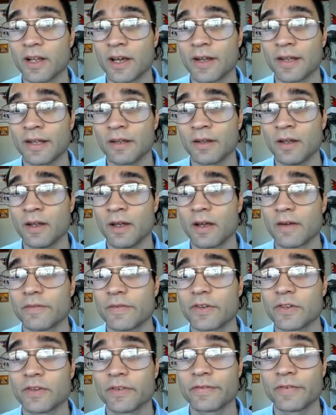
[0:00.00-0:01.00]
Learning
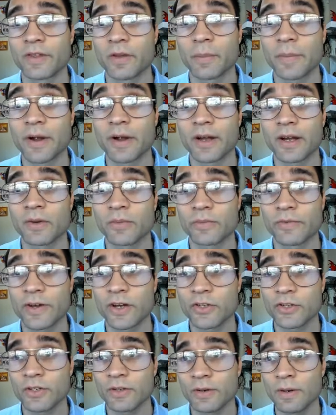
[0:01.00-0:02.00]
for, for the American
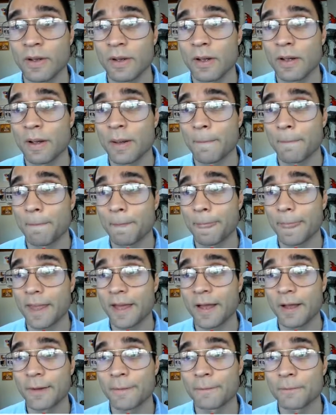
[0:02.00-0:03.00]
version,
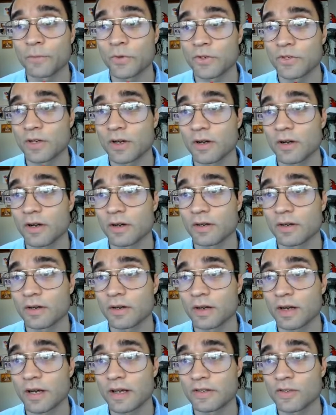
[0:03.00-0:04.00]
um, which I'll,
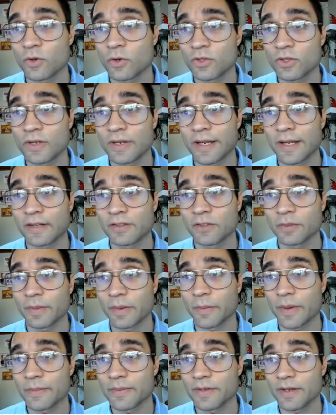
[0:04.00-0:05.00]
I'll, is also linked on
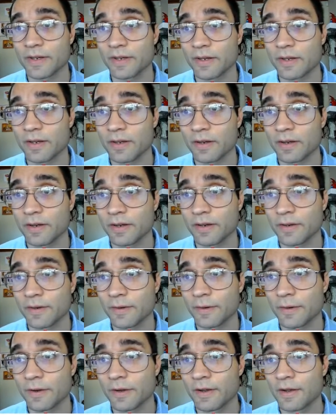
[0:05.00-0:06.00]
my website here.
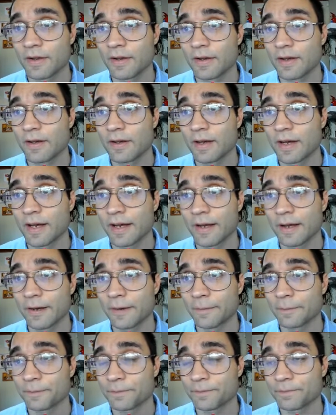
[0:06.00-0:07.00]

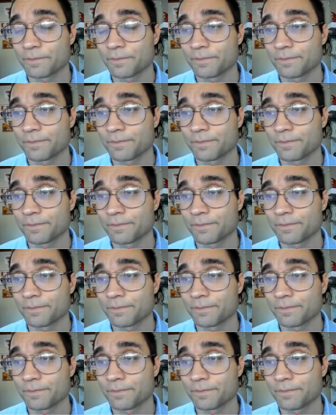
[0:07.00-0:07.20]
Um,